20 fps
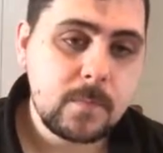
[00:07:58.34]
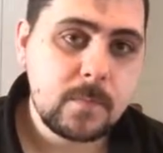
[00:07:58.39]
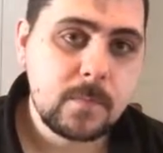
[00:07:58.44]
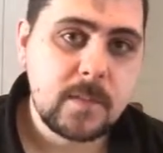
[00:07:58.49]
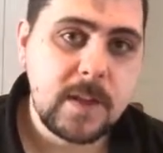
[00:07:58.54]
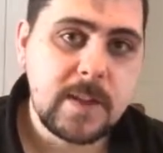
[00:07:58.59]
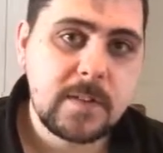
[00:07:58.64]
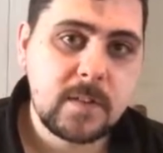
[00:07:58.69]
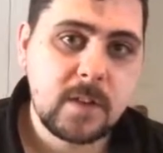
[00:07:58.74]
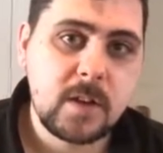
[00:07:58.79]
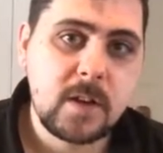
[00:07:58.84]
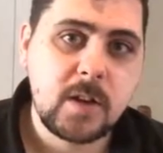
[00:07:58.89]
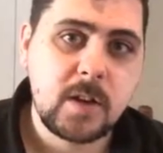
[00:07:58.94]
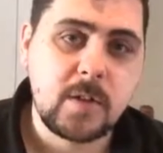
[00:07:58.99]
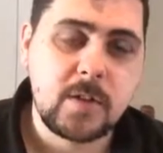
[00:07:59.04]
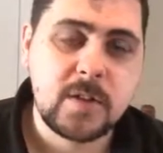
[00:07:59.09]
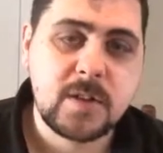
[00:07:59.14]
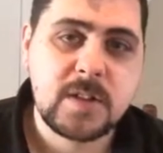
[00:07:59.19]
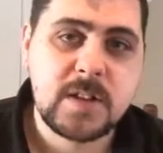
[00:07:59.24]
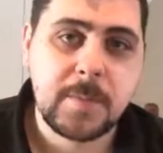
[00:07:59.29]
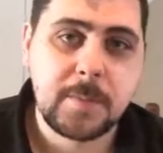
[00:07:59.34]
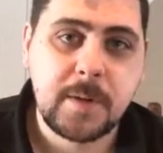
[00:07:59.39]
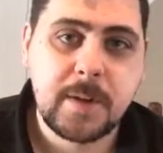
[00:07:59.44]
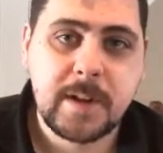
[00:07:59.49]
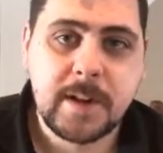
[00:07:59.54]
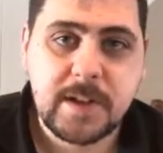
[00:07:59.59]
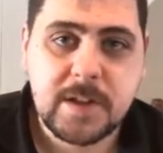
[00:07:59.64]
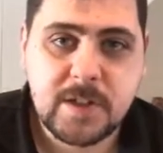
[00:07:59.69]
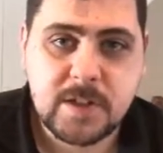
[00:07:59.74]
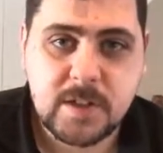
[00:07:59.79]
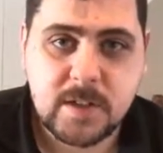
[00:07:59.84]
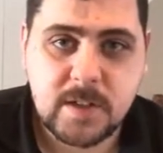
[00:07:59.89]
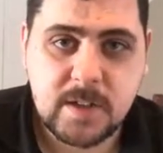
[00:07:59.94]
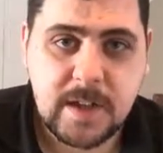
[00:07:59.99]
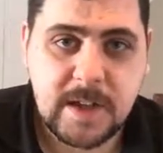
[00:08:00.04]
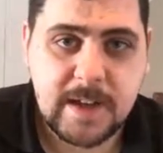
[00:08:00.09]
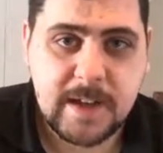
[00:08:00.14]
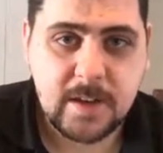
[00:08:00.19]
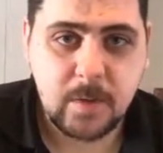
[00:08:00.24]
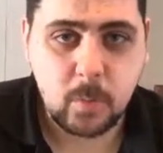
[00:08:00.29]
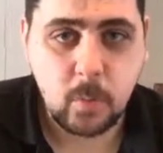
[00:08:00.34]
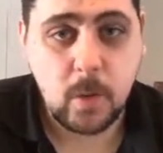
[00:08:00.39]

that's a huge stipulation, and